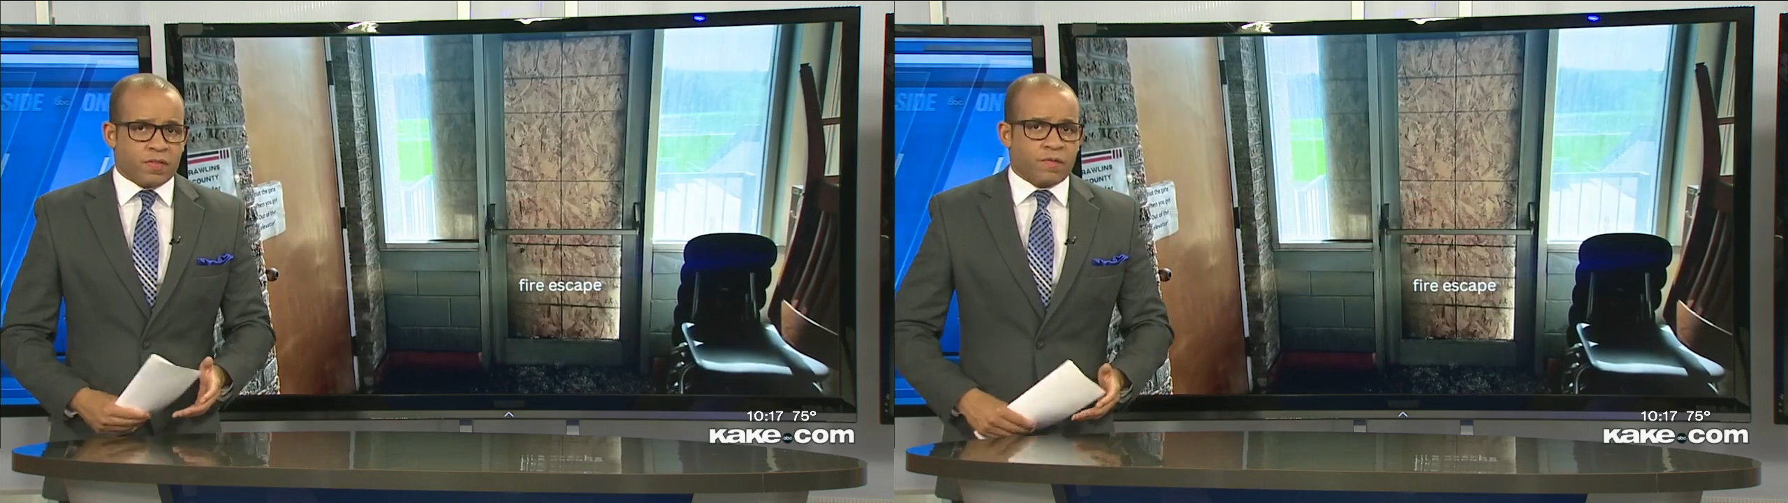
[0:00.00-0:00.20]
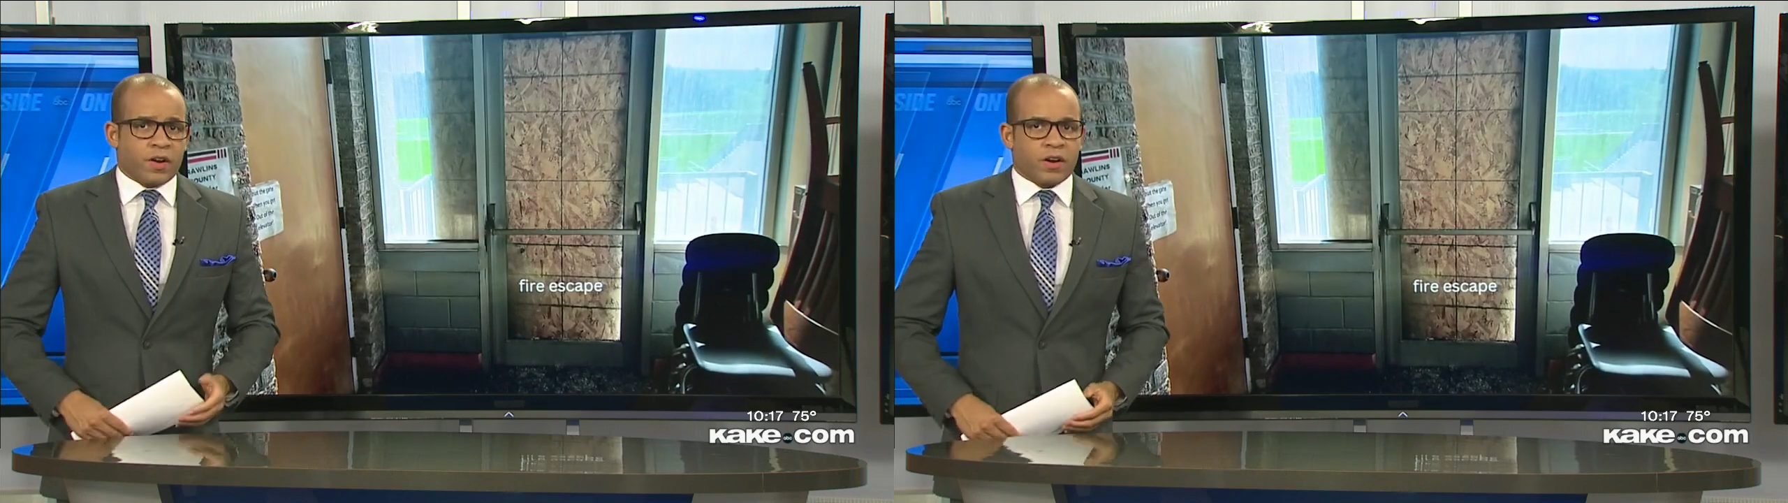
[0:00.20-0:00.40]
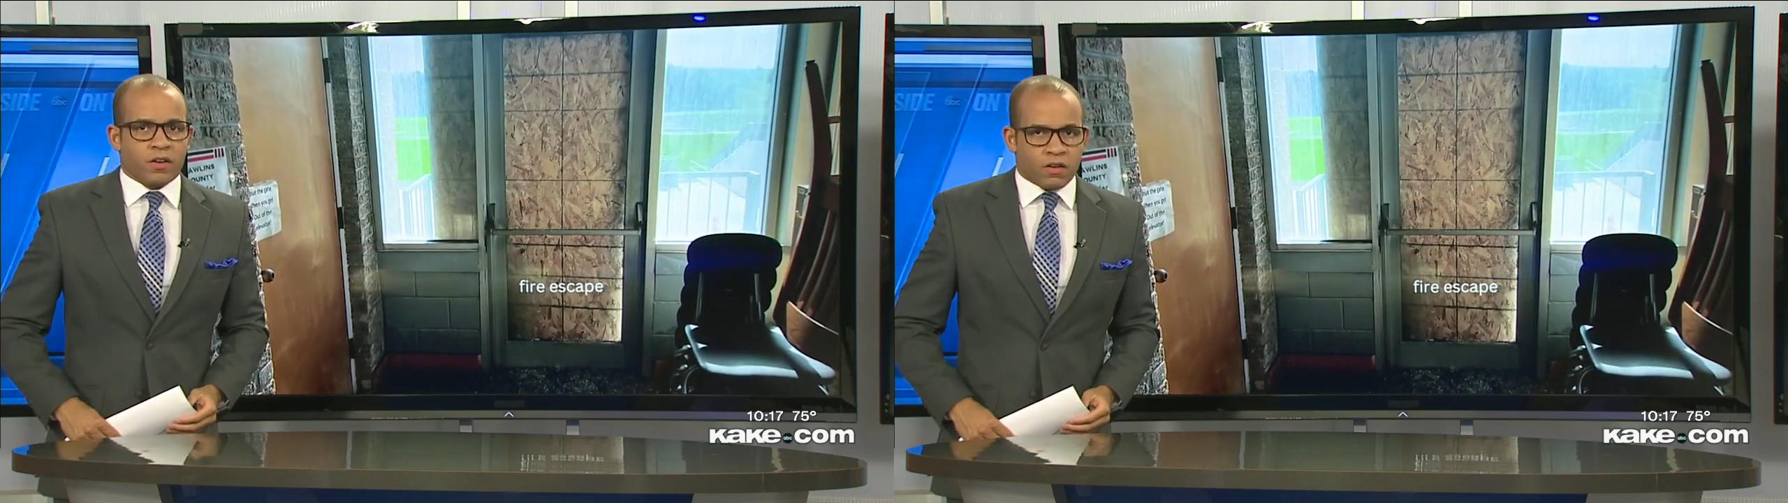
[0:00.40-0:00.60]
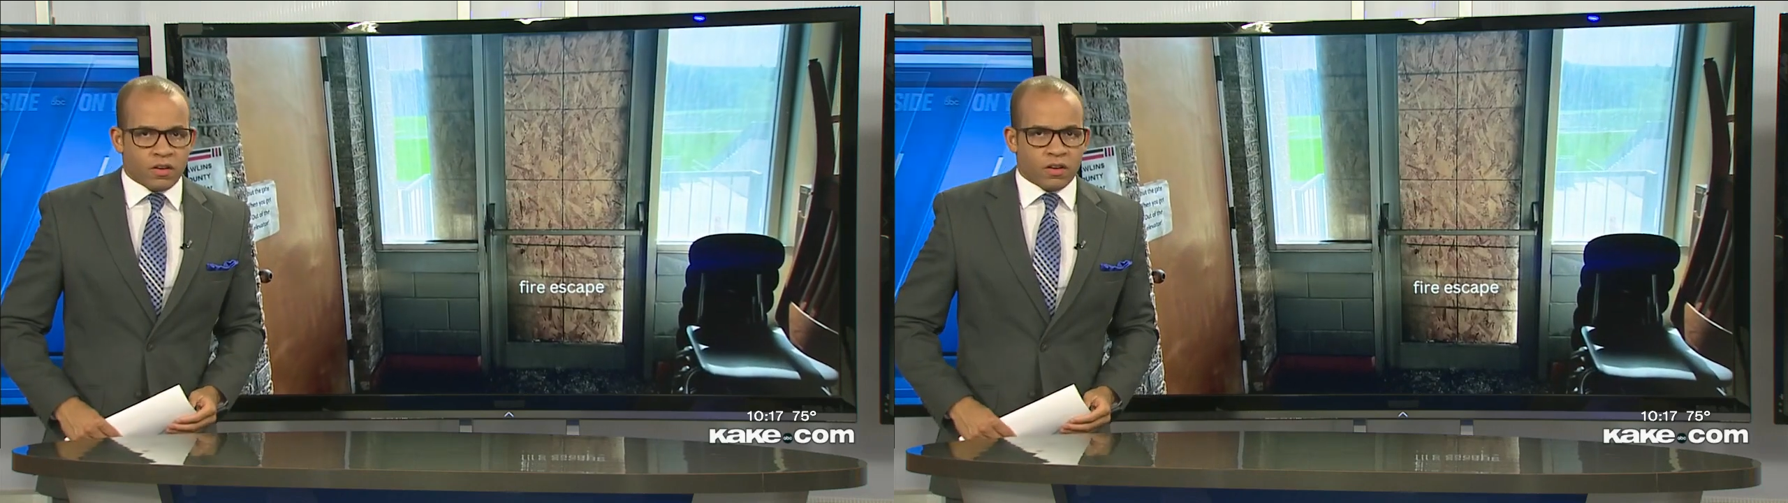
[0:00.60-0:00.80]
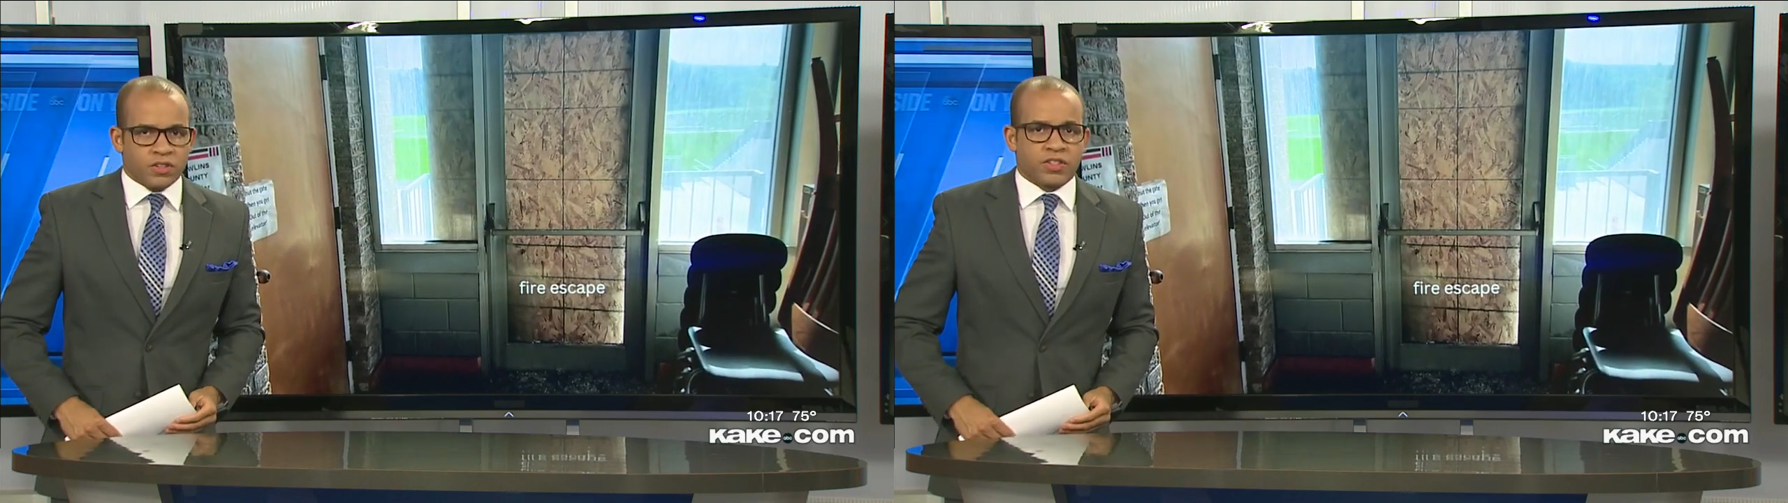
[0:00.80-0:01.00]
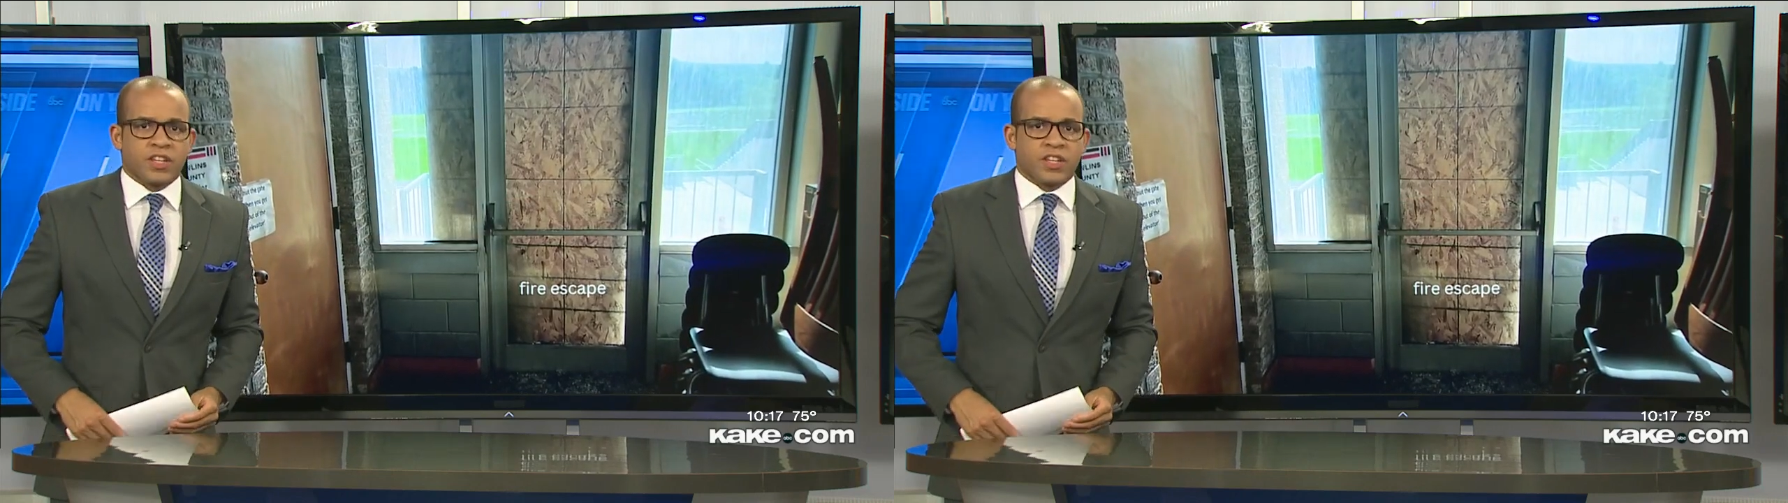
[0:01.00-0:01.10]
the fire caused